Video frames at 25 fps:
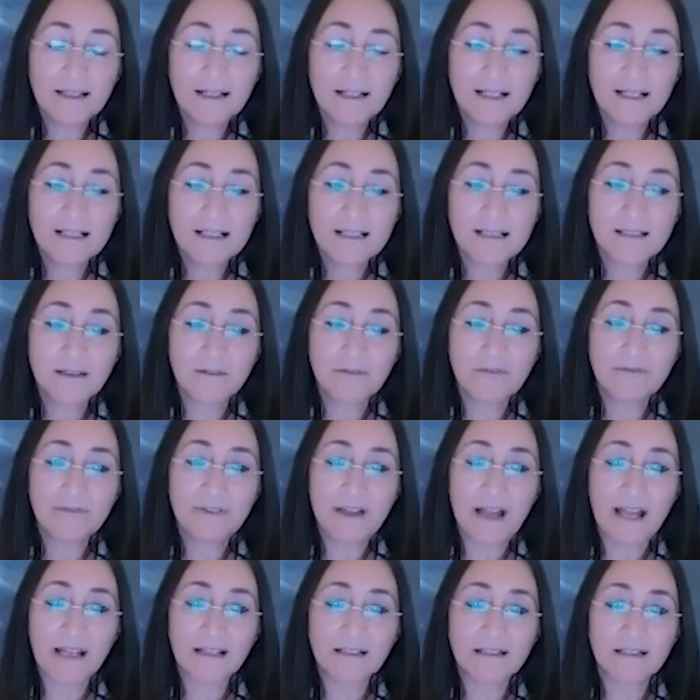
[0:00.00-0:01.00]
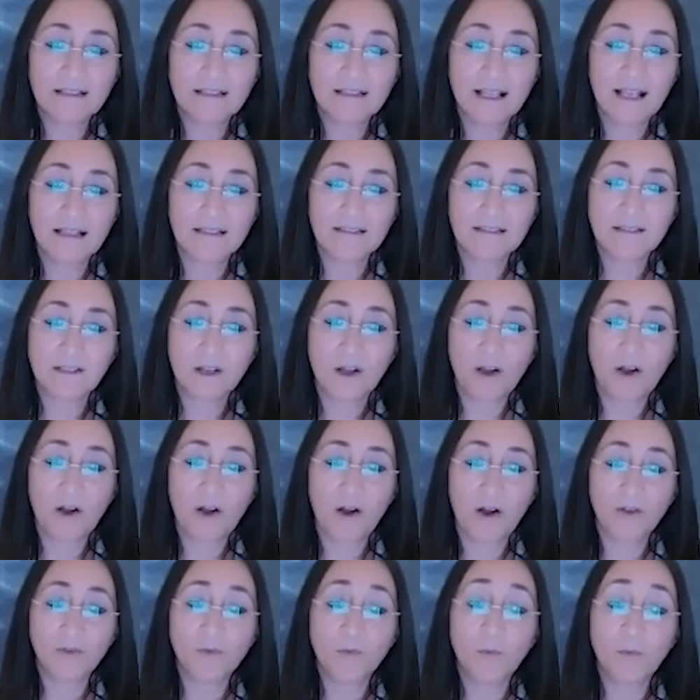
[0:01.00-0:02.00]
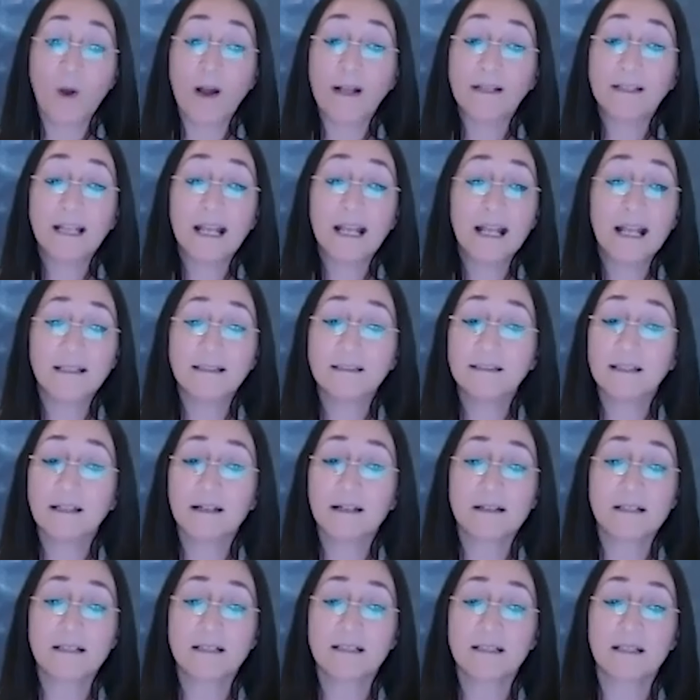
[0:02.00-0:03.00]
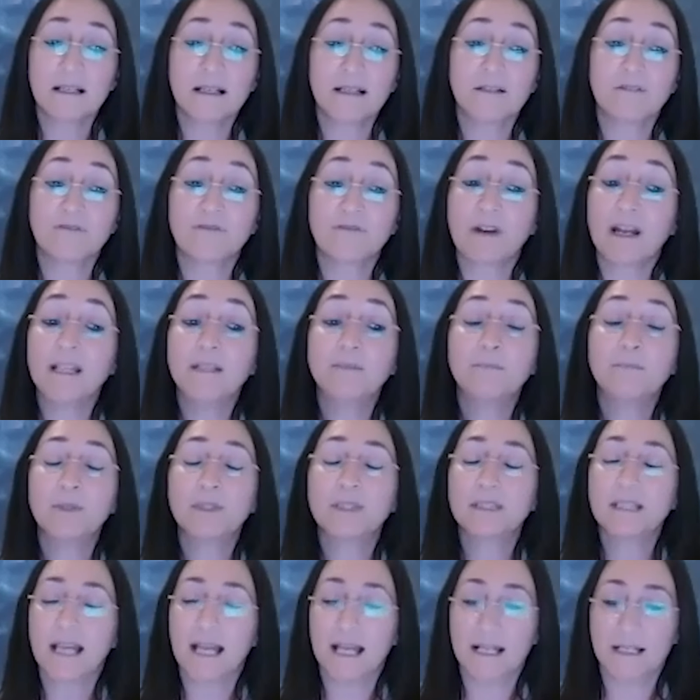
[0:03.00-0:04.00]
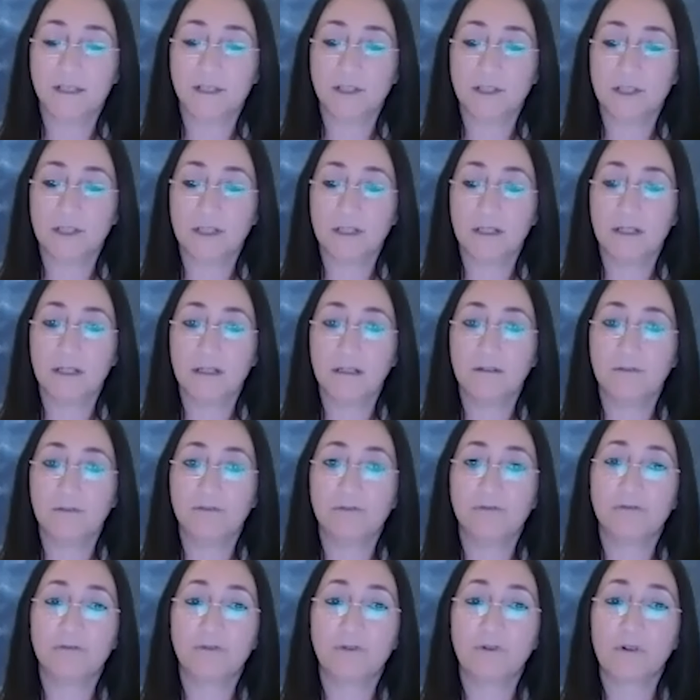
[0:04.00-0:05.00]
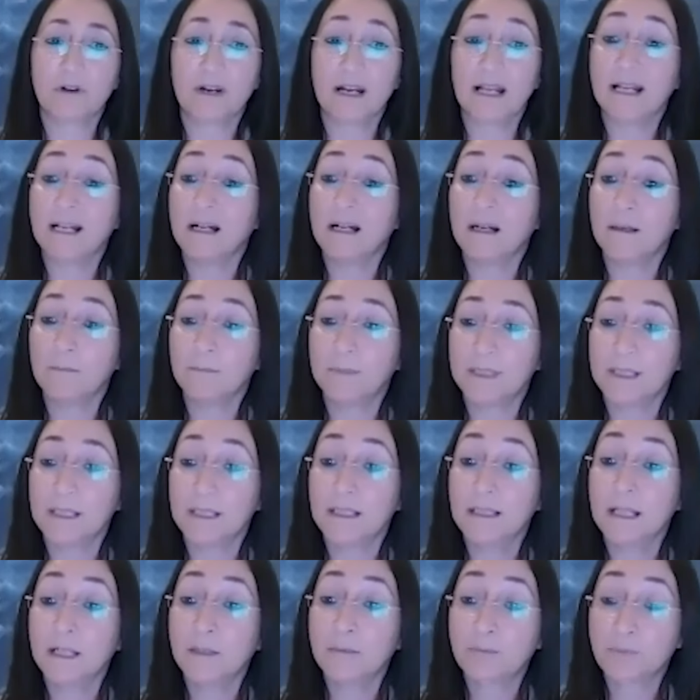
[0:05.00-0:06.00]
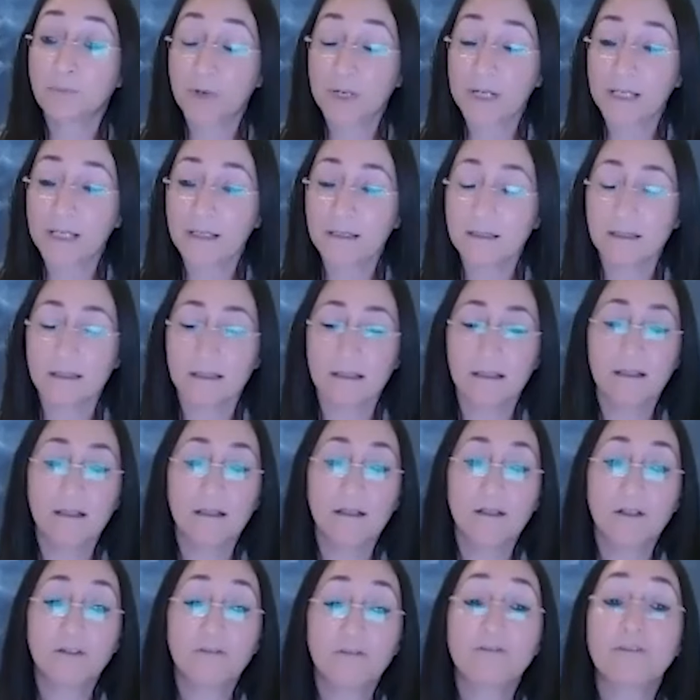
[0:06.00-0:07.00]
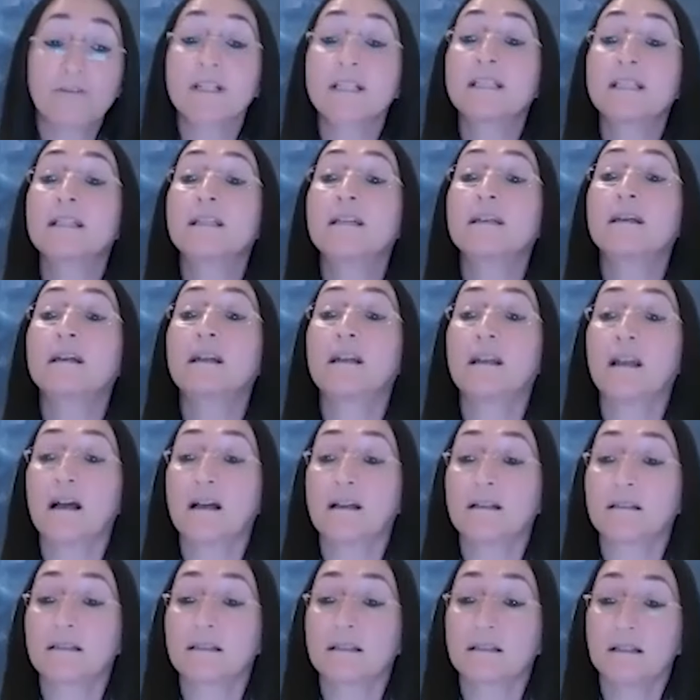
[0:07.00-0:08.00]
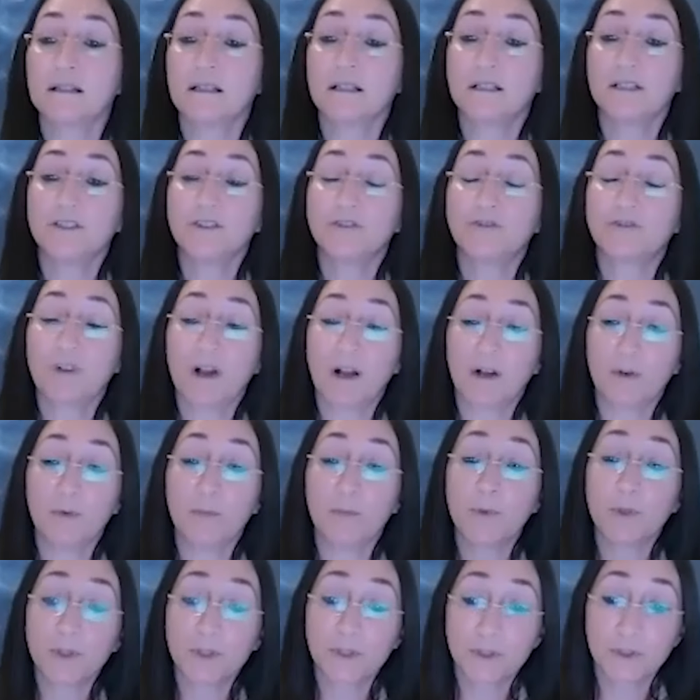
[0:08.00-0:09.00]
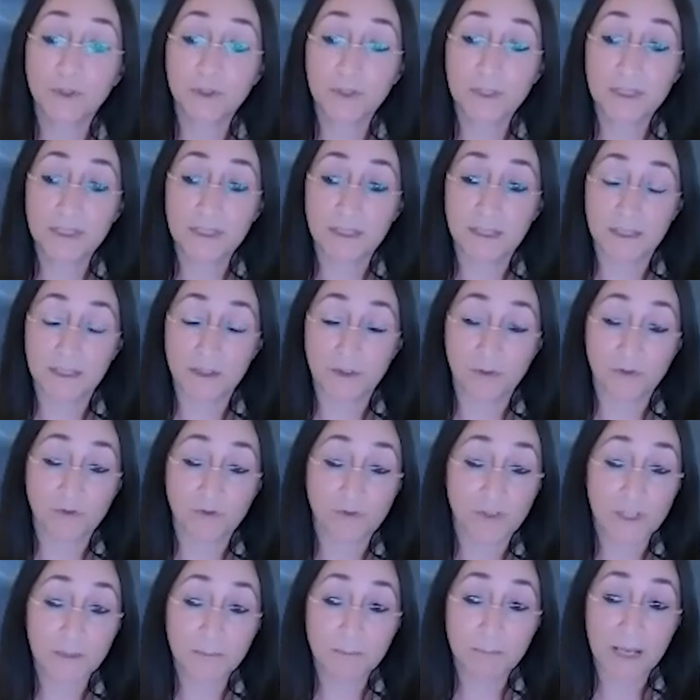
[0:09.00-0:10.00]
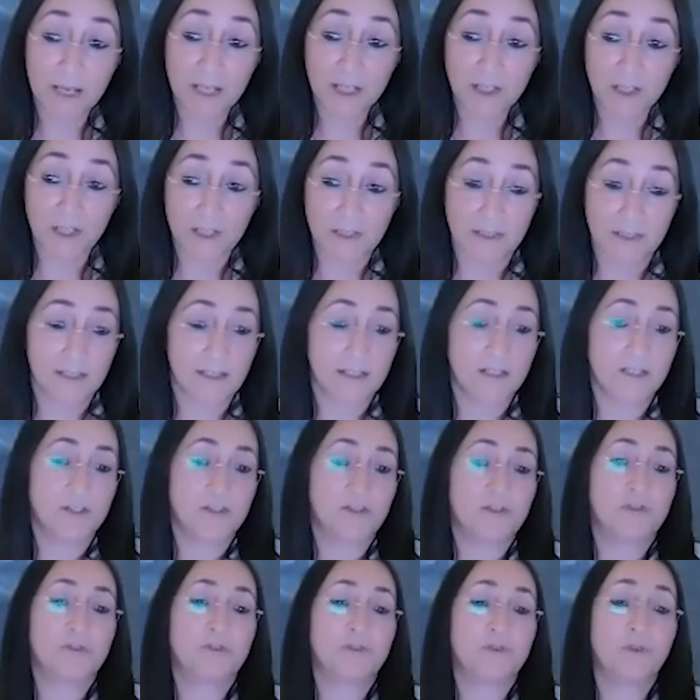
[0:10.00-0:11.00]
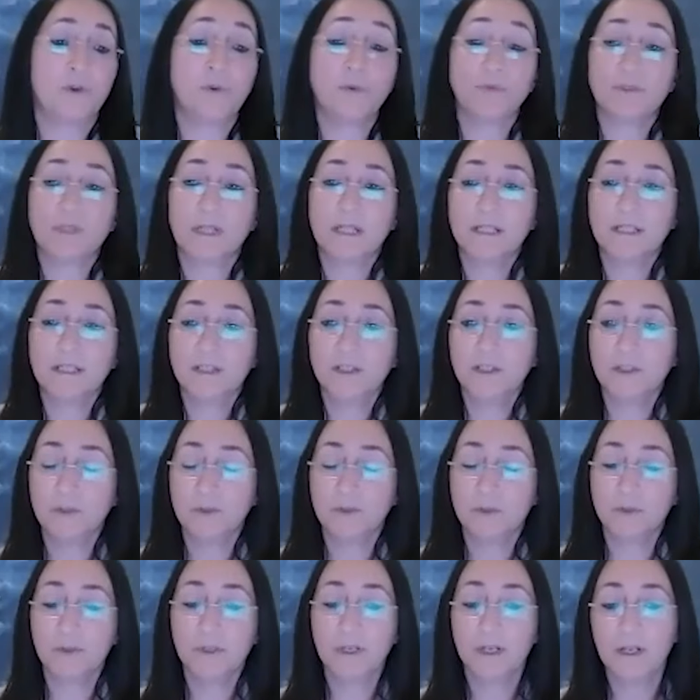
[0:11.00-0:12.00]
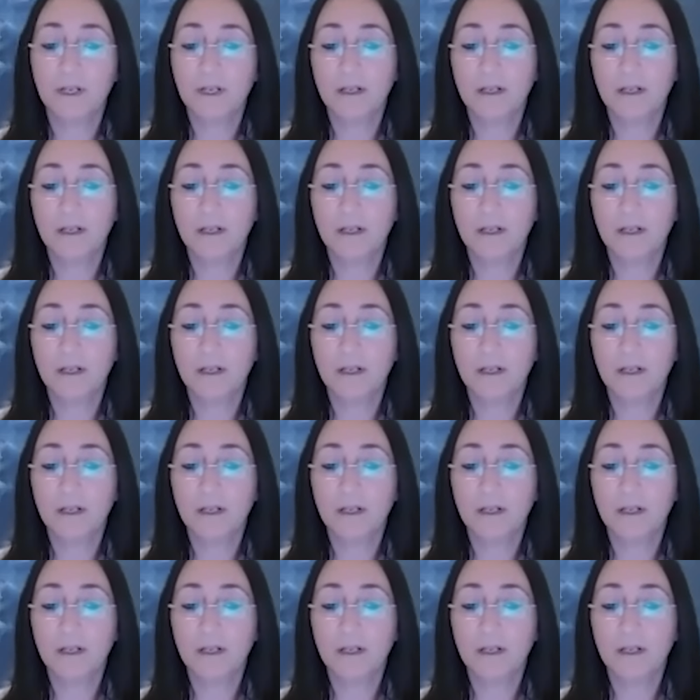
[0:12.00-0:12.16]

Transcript: that it's the fact that on one hand, there is a great potential for a company that brings first in class drug opportunities to treat patients. It's totally new